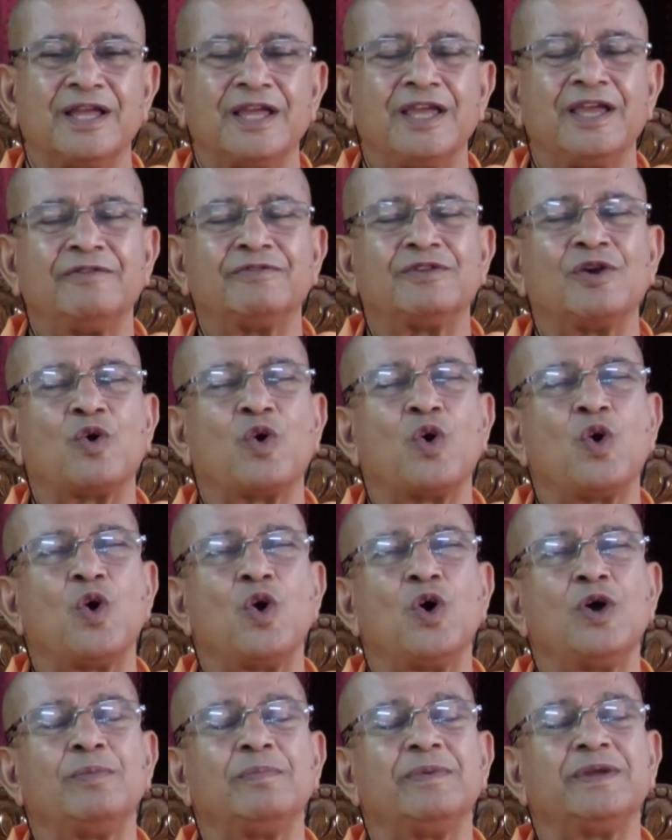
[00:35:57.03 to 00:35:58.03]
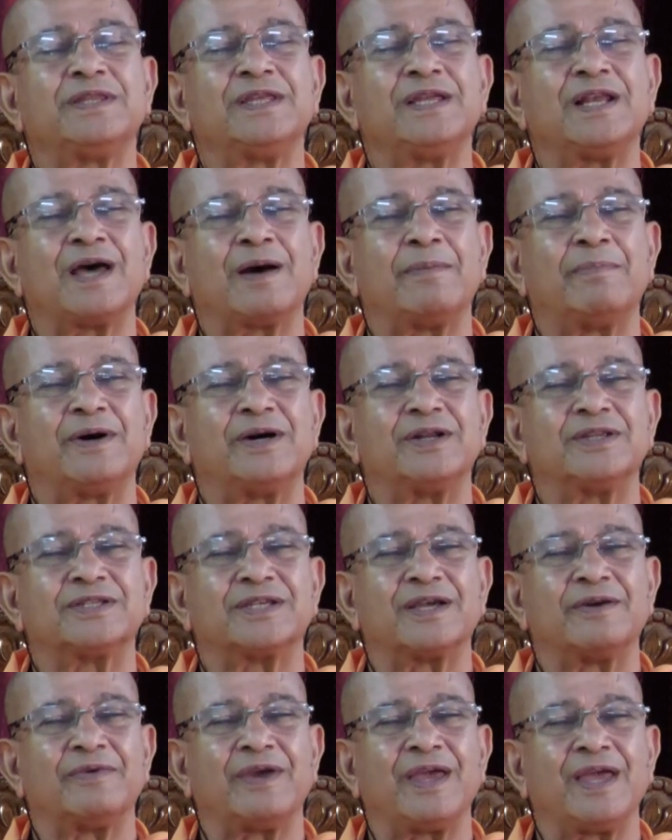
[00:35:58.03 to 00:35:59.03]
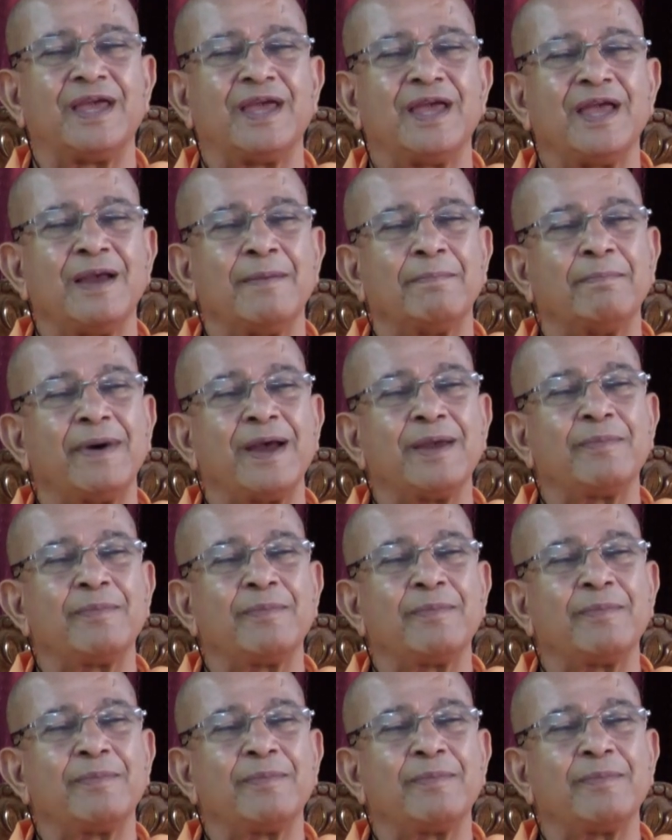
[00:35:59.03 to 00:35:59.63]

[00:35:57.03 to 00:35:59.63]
If the whole Mithila burns away, my